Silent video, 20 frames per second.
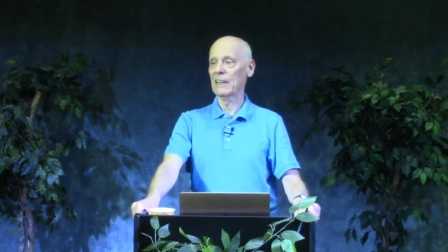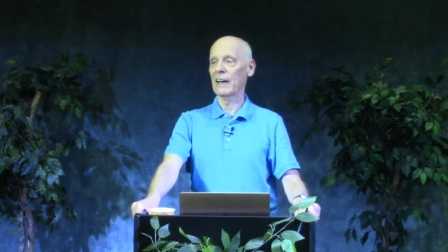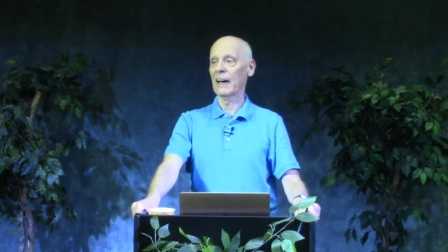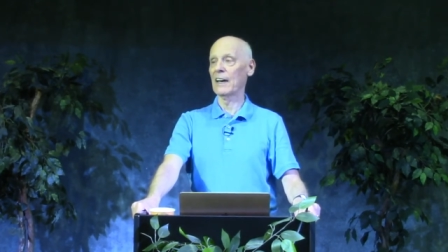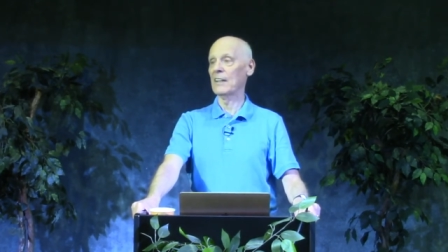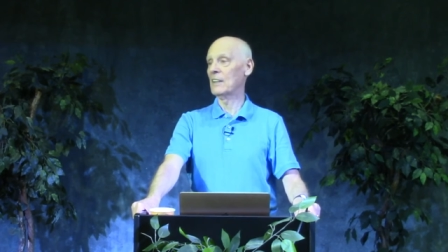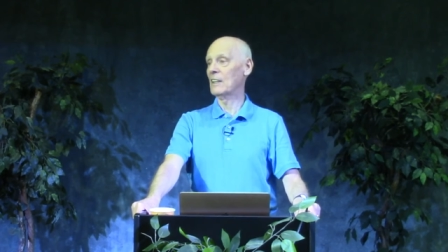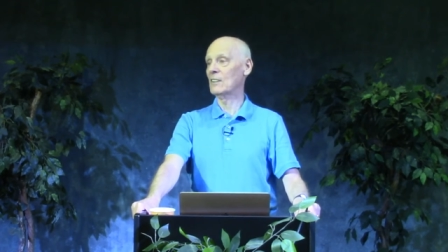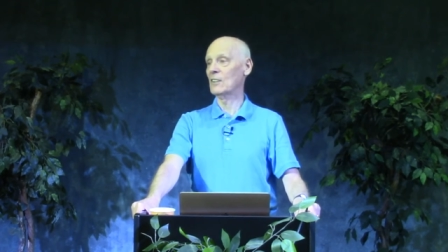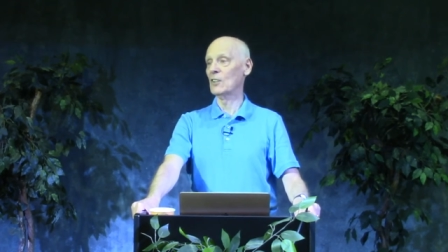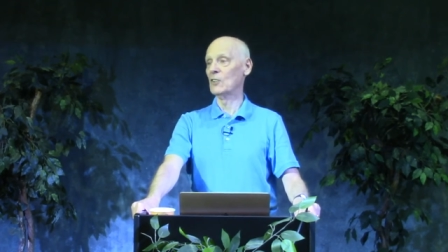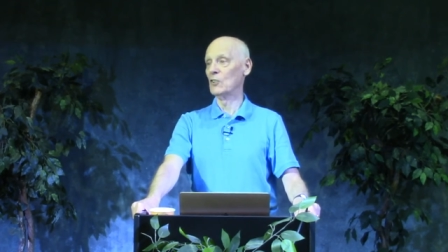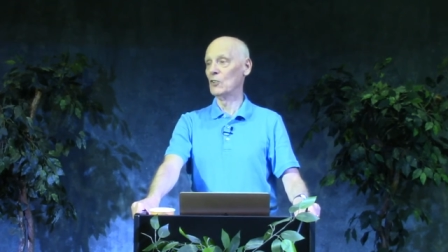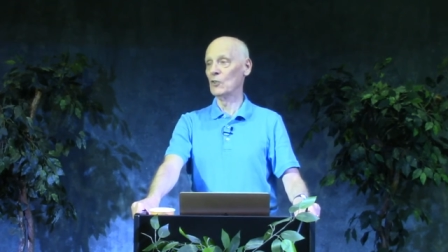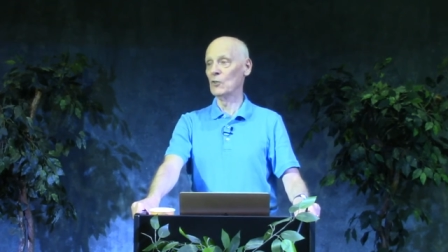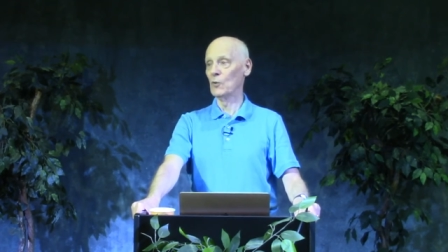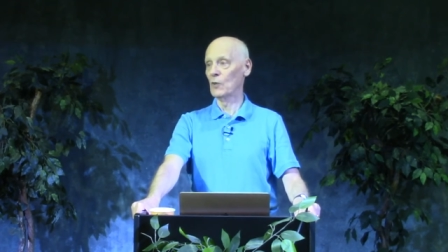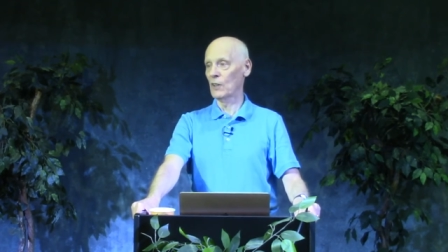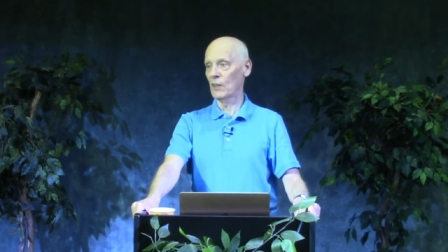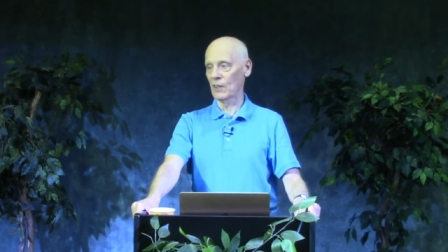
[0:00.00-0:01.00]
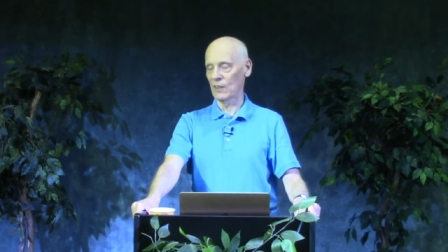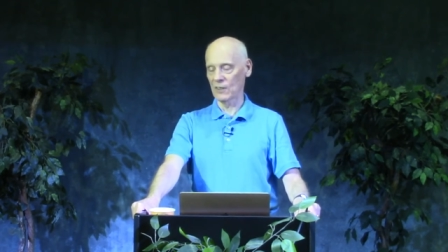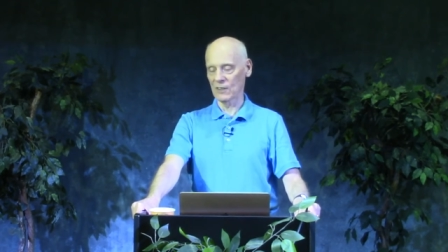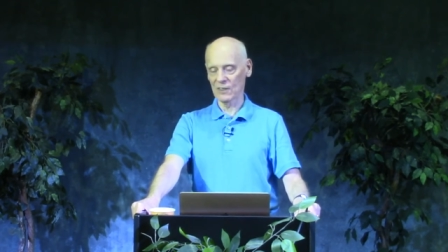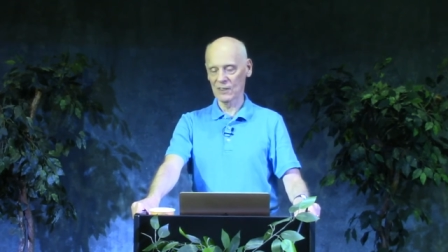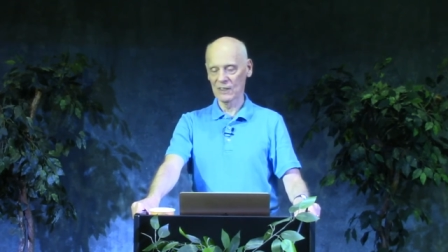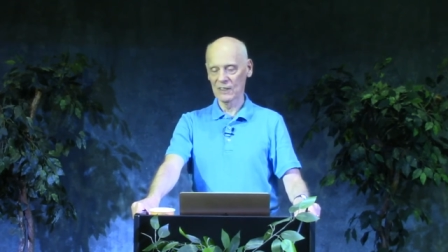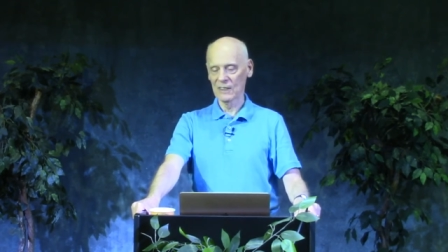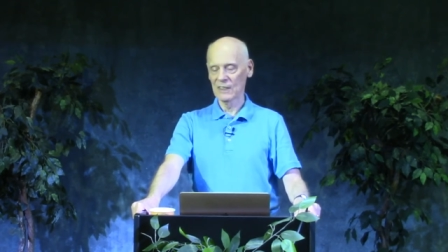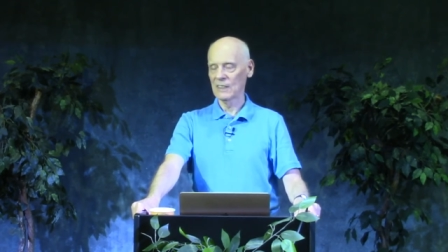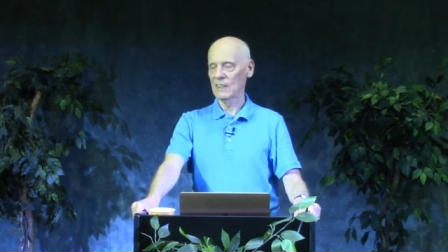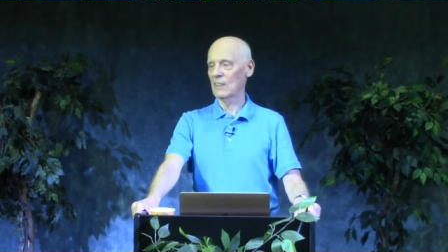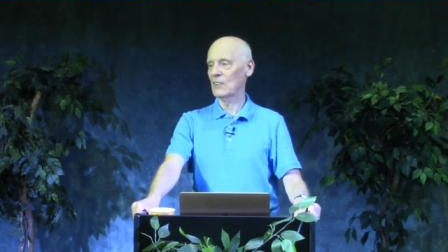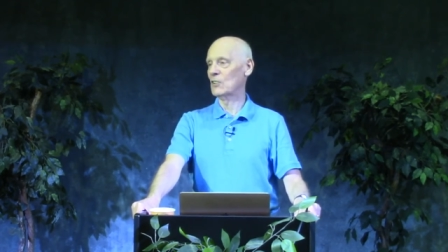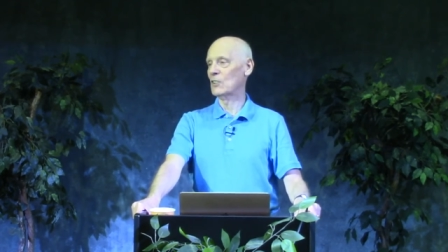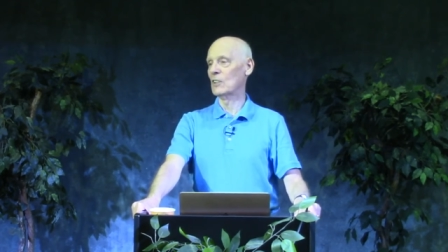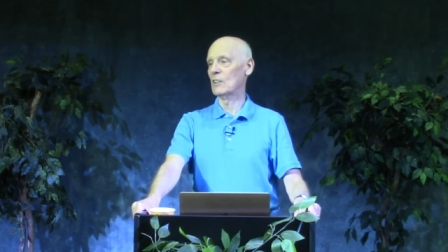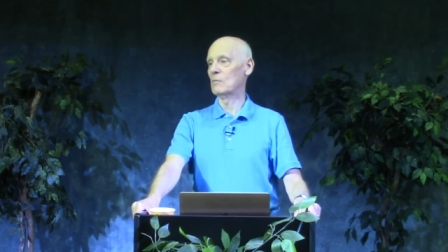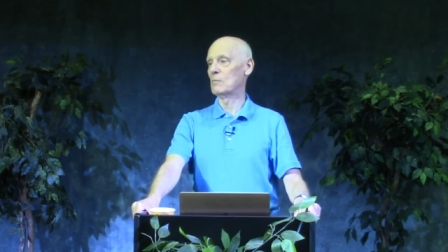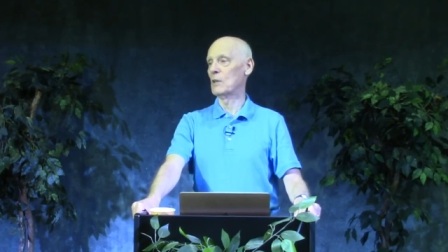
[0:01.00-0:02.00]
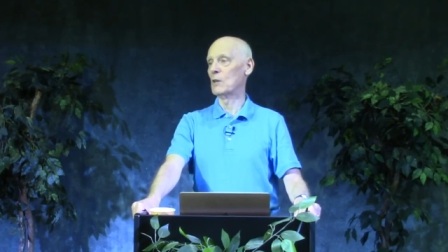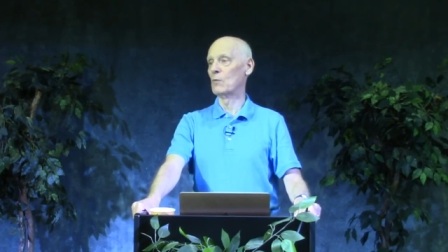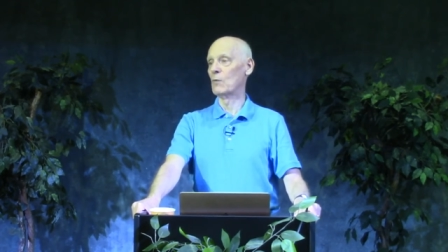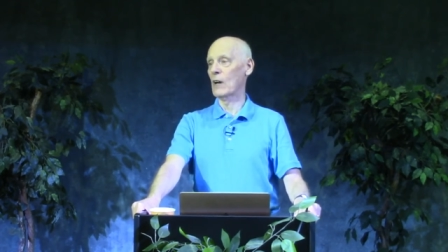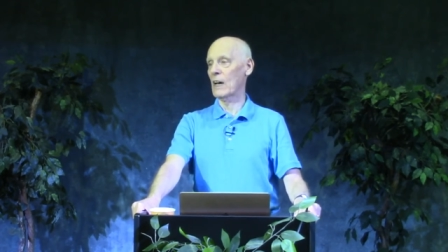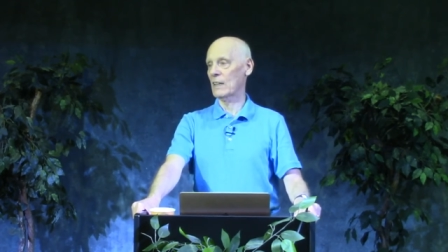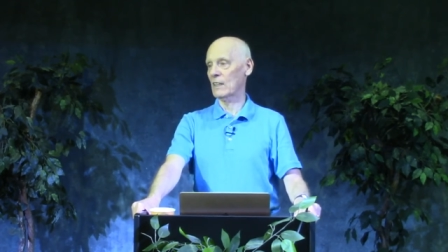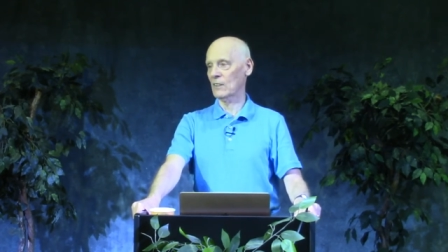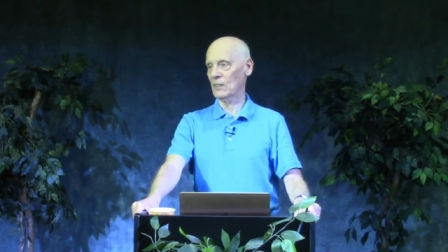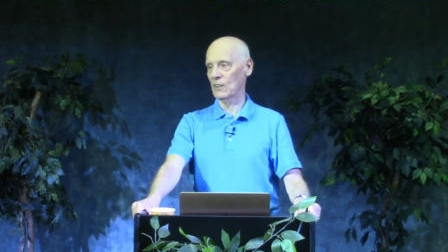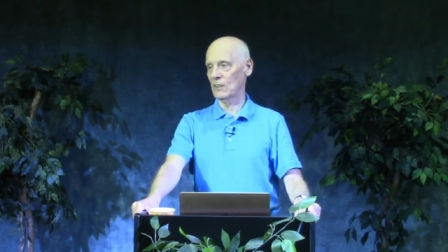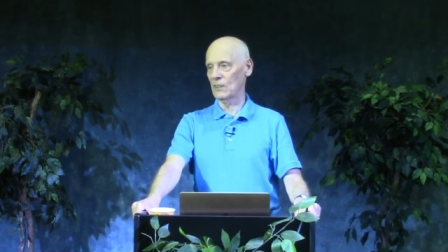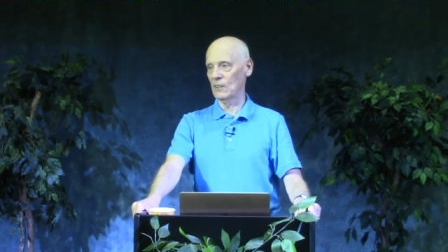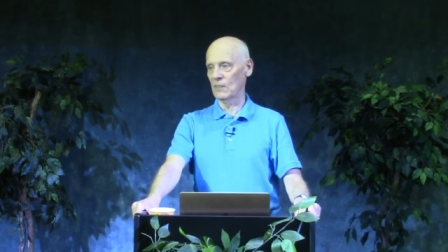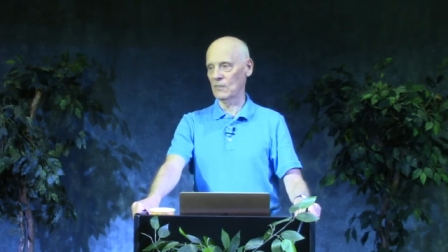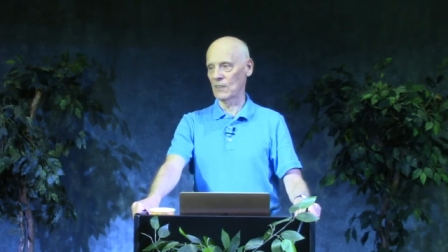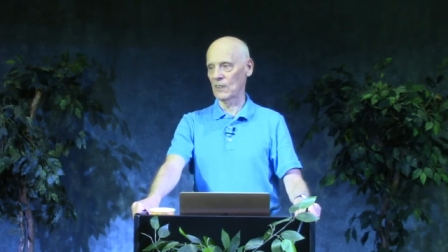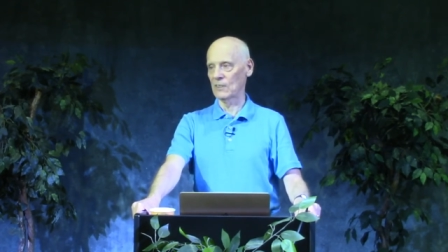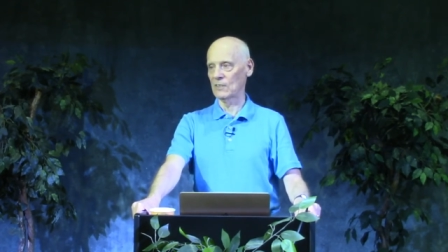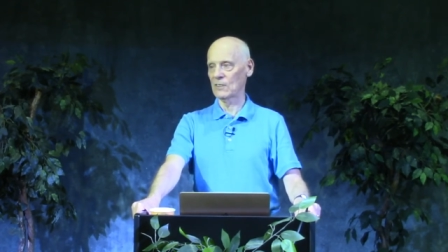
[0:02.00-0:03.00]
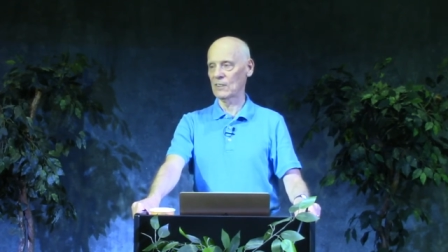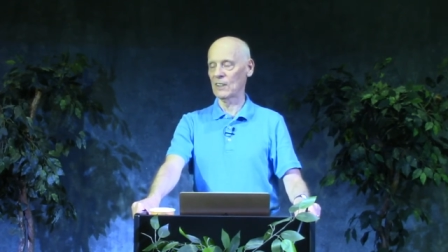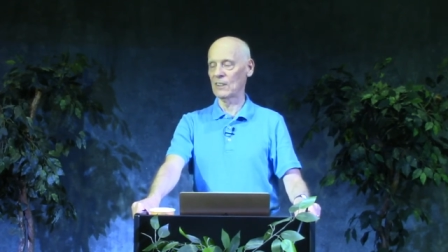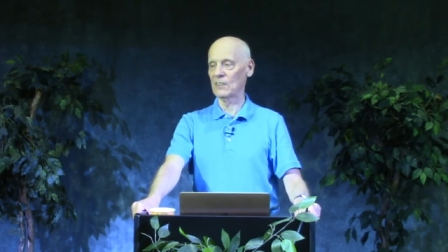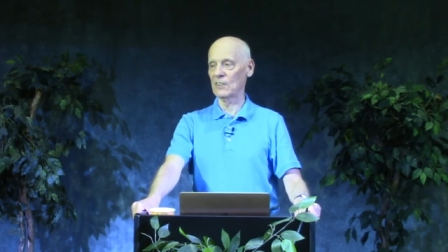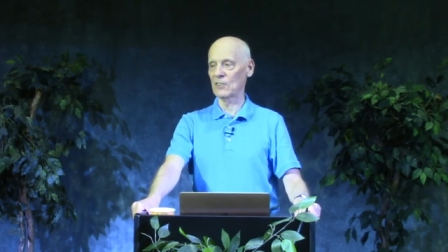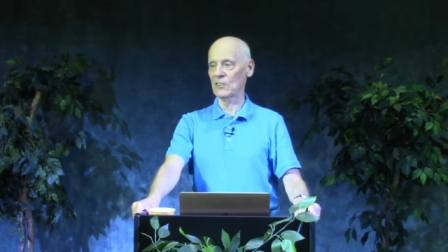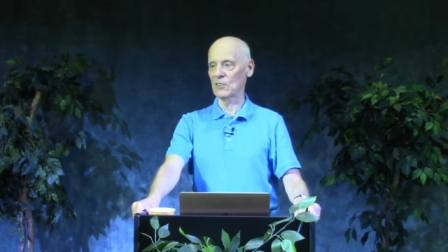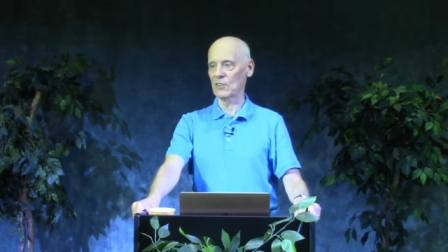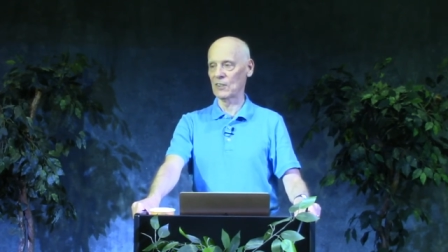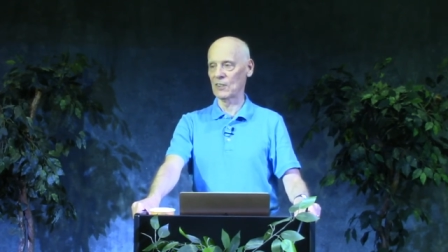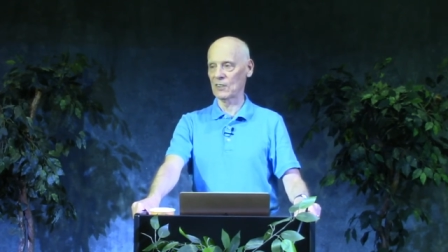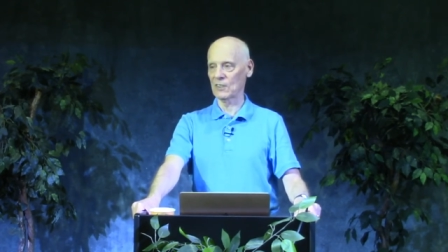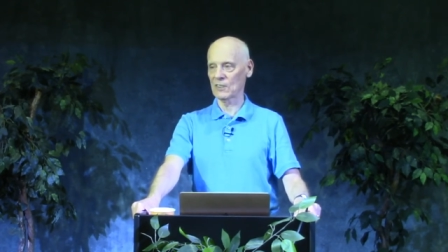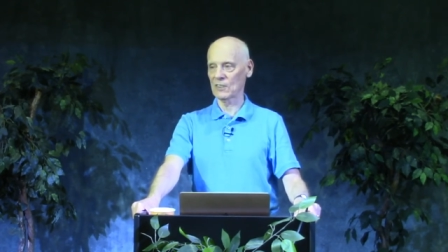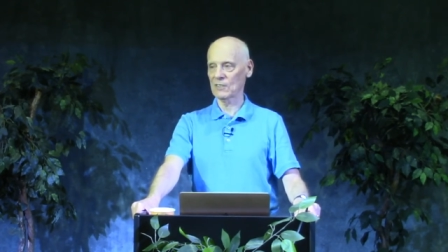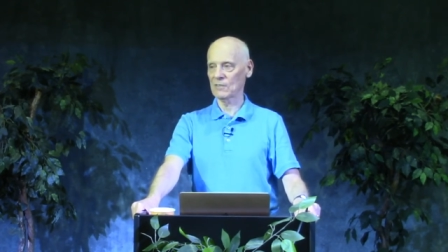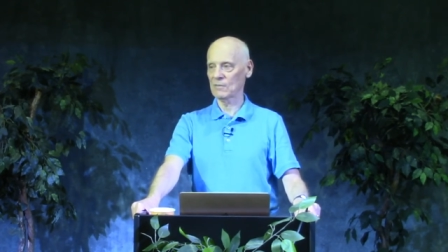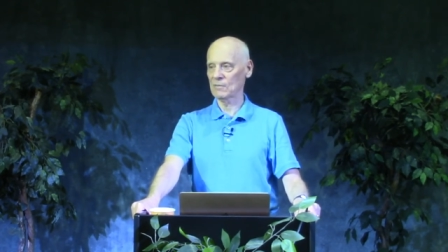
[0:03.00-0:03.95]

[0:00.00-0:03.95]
I think the new Earth is going to be radically different than this Earth.